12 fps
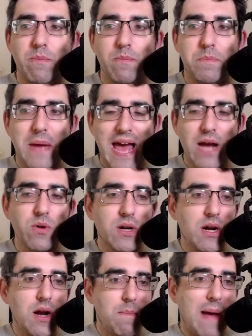
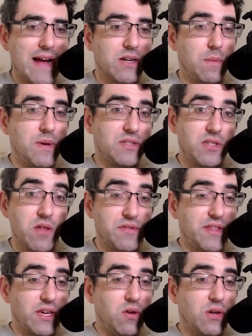power backup is another
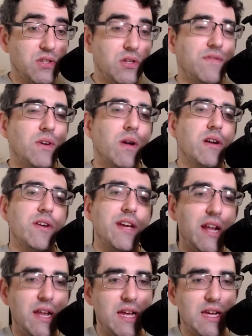thing you can do if you want to
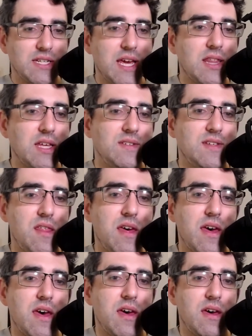really take this to
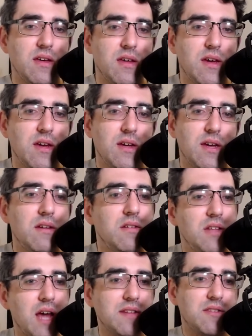the
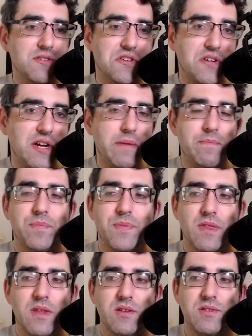ninth degree.
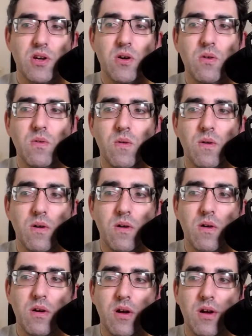So
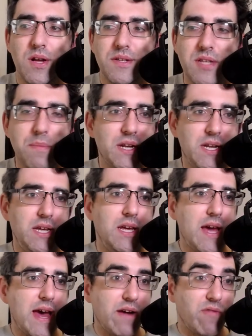typically
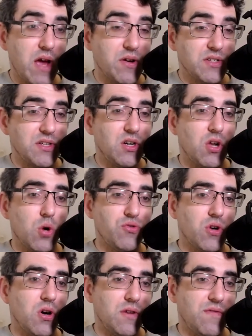routers are low
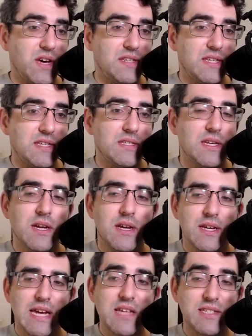draw devices.
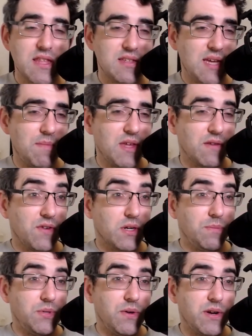Can't say the same thing for
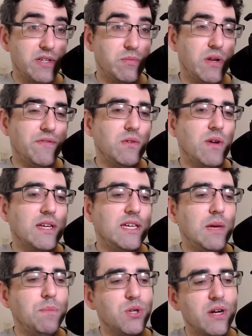computers, but if you want to
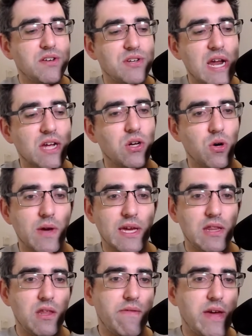keep your internet going
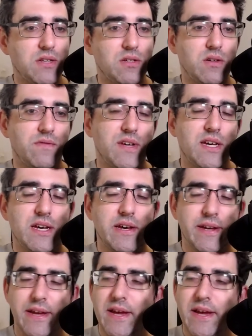in the event of a